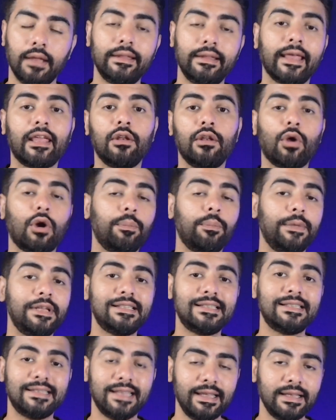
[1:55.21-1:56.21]
They cannot be
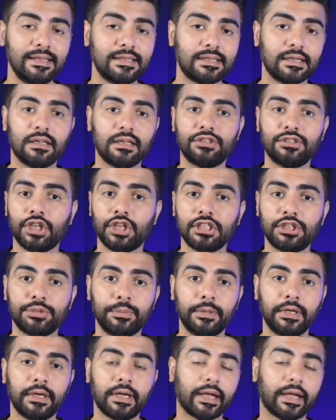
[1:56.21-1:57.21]
seized in a
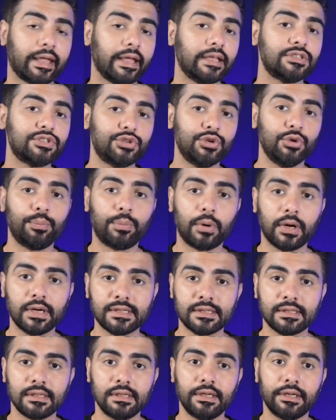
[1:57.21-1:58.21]
judgment against you
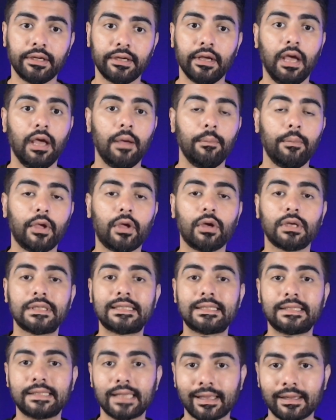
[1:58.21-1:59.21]
personally
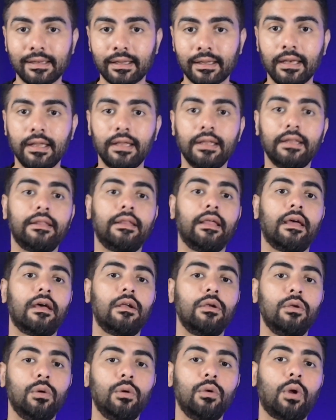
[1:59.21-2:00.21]
because technically they are
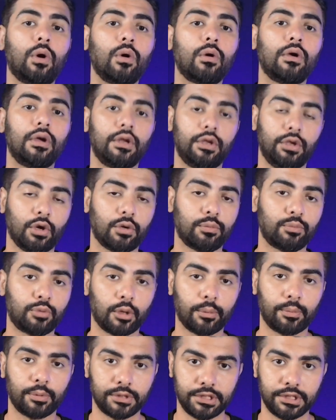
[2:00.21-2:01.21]
no longer your
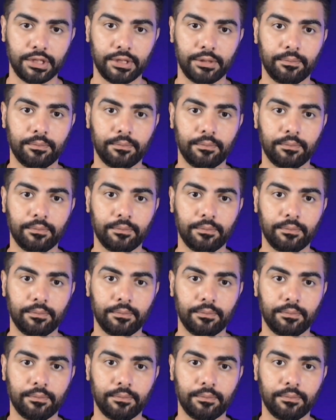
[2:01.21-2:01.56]
property.